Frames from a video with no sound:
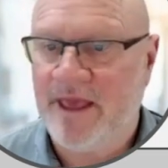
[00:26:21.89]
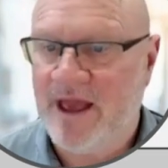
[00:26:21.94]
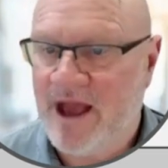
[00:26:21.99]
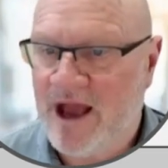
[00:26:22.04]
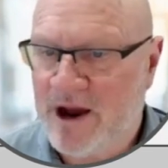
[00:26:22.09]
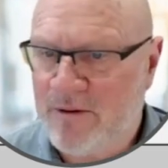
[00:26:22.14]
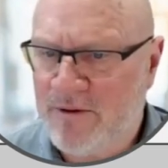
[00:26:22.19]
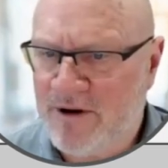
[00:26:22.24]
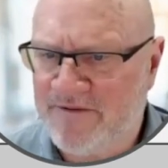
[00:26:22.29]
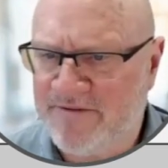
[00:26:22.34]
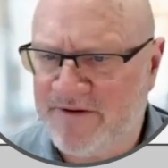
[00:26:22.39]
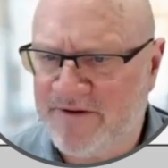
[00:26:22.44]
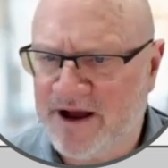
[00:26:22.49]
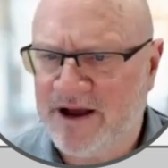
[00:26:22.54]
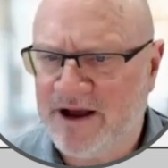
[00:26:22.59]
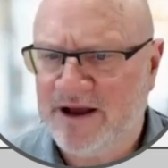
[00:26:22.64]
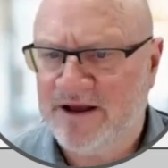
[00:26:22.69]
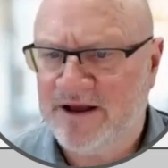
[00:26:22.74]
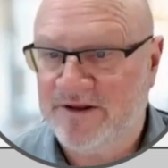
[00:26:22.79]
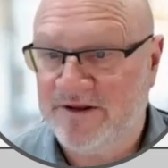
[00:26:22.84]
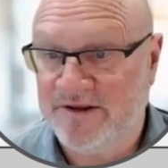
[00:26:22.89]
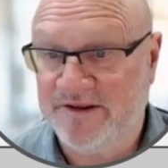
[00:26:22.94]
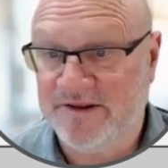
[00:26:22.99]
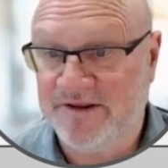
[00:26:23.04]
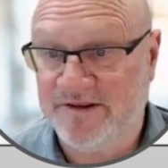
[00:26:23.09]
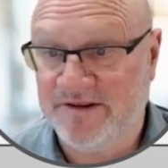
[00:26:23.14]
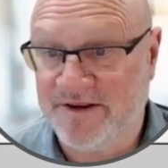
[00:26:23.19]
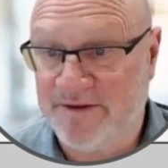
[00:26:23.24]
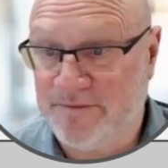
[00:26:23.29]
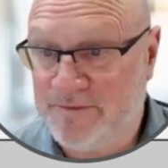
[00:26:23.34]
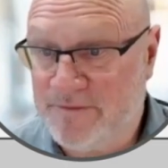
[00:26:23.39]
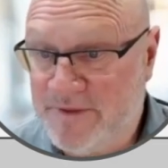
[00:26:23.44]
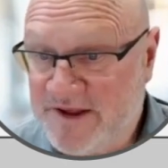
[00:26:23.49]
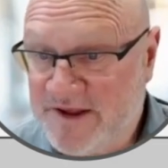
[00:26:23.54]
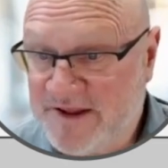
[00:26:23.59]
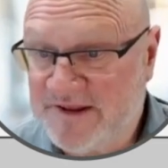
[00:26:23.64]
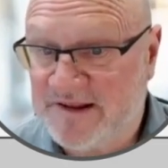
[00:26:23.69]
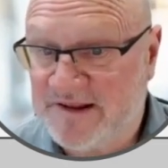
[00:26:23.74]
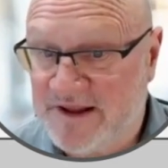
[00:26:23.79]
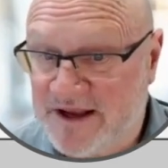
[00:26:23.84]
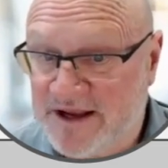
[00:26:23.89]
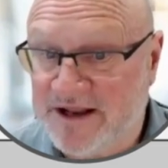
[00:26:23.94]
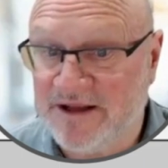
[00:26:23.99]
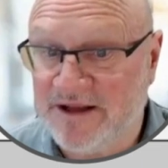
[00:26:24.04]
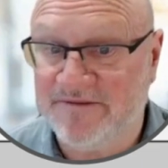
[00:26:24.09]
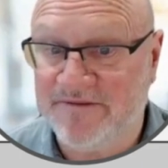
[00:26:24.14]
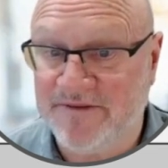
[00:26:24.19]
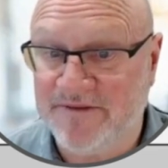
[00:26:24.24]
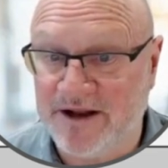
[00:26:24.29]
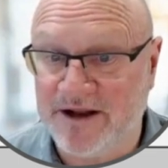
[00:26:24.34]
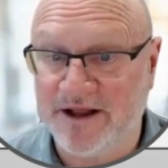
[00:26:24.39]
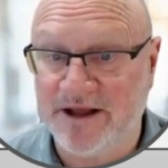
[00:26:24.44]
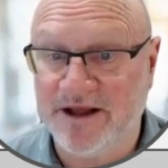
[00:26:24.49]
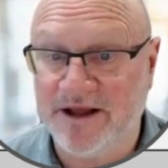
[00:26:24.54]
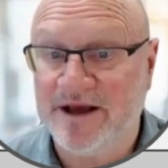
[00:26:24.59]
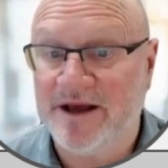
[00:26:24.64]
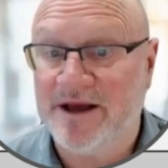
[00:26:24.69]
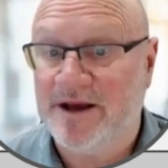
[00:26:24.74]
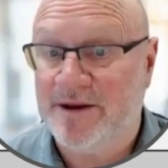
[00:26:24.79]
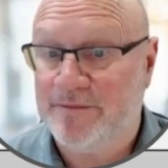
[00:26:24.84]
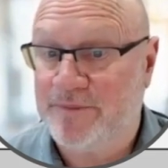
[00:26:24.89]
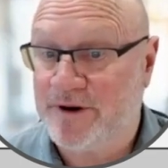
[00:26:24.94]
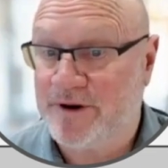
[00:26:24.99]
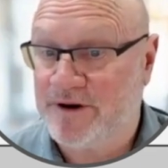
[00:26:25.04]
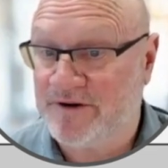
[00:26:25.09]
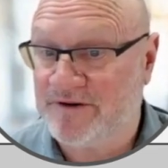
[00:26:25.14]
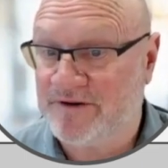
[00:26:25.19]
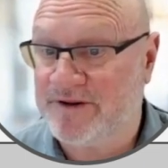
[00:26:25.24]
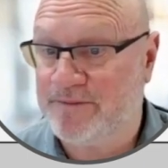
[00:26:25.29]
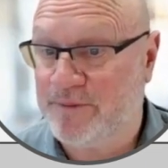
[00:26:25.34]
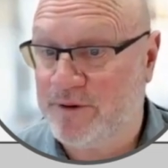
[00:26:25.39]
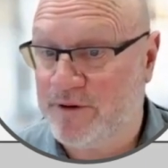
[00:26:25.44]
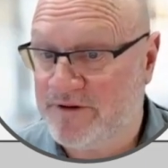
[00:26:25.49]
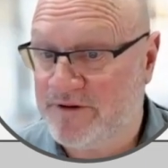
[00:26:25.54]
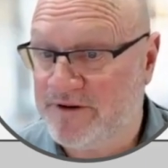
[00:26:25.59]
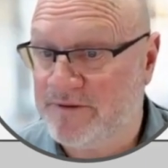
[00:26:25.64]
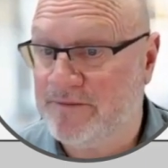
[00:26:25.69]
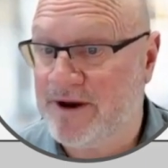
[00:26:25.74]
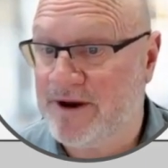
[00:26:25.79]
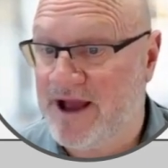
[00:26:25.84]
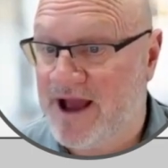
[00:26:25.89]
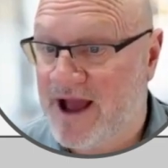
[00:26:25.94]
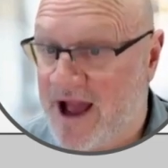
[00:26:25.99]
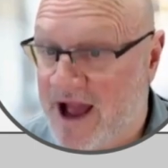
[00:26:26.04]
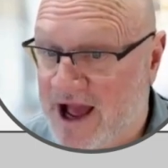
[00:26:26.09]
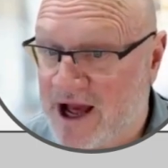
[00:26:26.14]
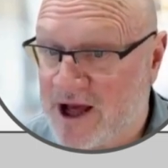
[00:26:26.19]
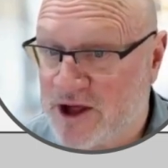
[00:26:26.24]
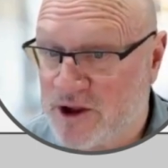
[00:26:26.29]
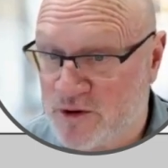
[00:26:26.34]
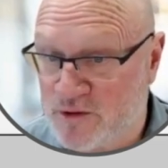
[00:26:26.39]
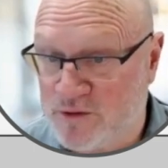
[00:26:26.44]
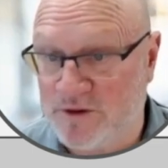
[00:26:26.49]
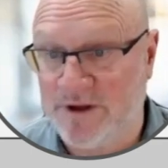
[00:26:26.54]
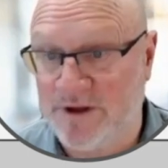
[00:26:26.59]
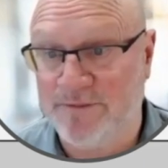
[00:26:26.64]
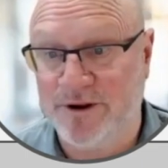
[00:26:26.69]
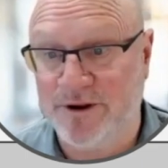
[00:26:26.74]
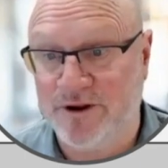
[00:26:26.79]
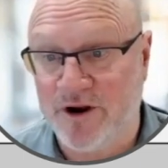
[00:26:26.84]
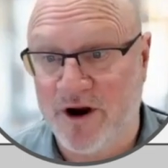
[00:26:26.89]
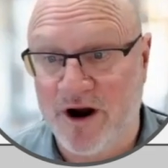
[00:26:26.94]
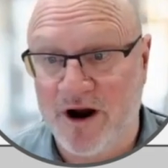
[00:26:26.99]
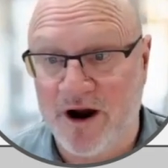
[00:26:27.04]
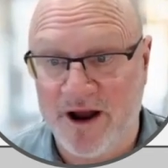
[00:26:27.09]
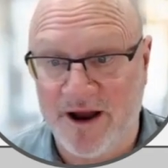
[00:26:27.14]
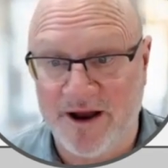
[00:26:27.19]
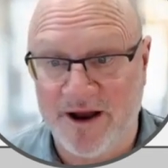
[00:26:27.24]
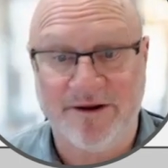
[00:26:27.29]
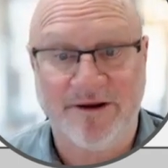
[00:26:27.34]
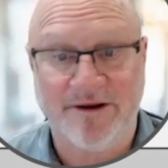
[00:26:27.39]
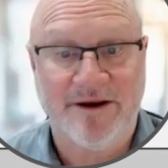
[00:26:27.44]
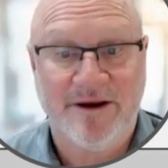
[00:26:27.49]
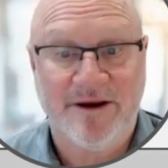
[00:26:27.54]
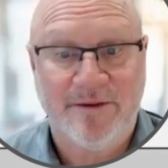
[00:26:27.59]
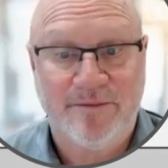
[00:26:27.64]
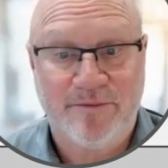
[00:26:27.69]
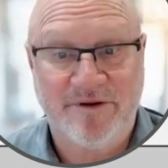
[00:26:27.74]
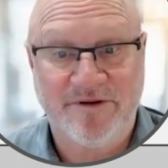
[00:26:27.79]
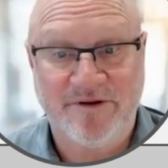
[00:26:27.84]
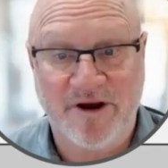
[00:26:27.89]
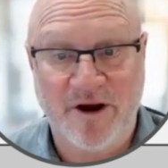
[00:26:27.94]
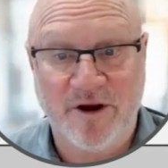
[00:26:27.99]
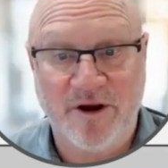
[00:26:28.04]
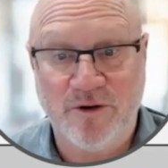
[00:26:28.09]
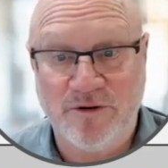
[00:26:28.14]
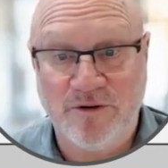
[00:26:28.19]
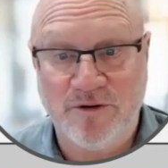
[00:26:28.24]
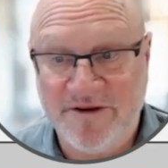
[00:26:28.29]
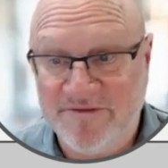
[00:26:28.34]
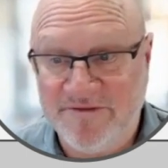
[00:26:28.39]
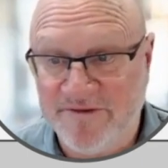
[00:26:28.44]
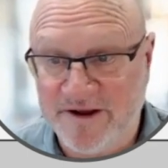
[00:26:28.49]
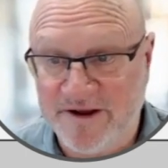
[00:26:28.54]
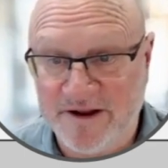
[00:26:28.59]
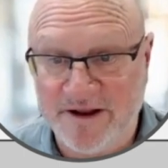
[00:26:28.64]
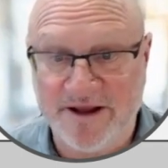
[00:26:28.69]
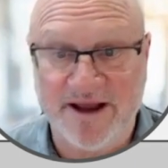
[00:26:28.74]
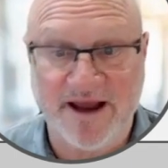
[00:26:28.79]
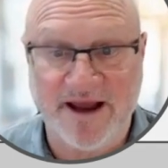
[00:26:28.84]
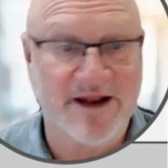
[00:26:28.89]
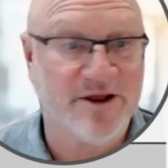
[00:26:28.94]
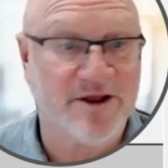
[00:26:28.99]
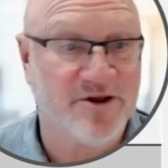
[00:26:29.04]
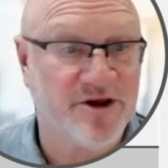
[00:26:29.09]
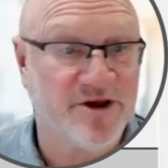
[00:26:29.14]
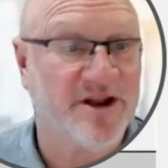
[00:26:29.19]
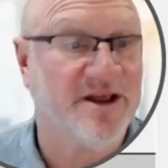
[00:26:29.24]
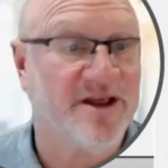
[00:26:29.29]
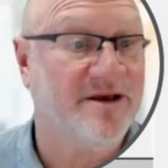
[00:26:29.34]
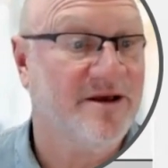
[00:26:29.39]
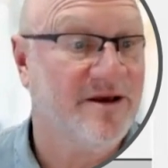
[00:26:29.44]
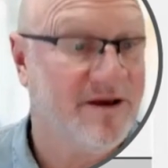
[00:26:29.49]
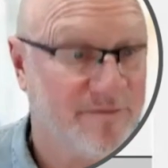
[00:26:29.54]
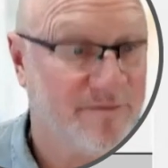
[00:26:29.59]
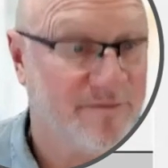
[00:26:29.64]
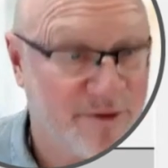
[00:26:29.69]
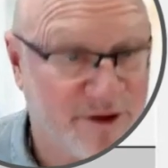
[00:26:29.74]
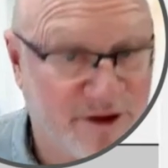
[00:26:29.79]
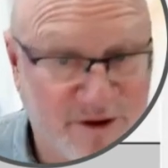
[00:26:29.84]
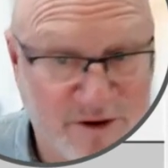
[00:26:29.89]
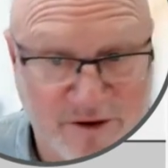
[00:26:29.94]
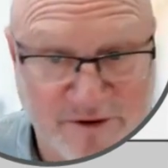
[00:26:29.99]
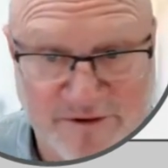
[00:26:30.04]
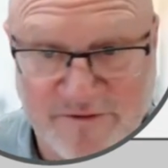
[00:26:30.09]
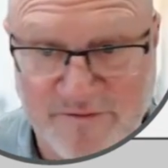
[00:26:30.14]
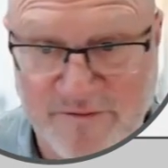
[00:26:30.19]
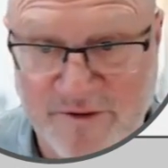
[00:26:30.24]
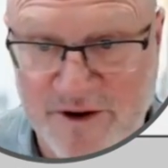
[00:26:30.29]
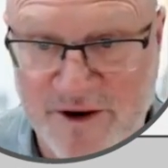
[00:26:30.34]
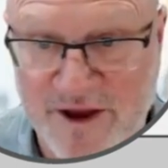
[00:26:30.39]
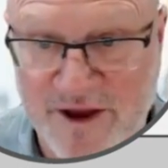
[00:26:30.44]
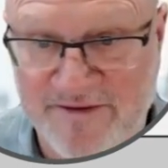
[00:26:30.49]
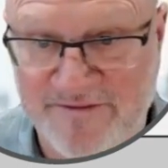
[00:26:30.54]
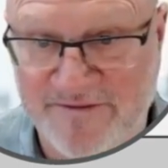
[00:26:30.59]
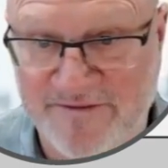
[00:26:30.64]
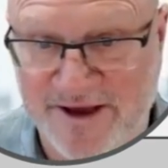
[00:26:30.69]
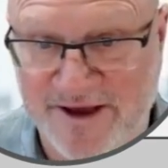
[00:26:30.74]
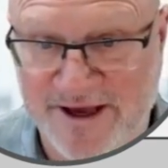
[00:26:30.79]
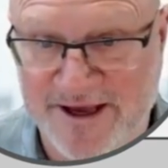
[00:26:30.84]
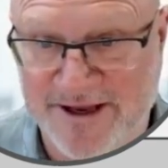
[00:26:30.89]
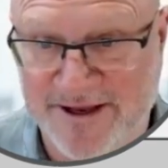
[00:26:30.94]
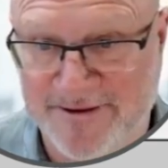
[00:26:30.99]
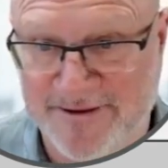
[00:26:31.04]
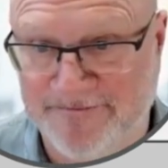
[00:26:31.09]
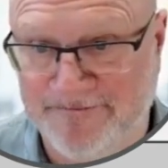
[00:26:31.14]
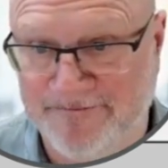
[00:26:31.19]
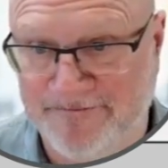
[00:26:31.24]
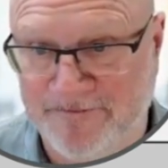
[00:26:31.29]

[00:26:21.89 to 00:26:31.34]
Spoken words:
However, this is a misleading feeling because the person may actually be tired, but is only feeling energetic because of the caffeine.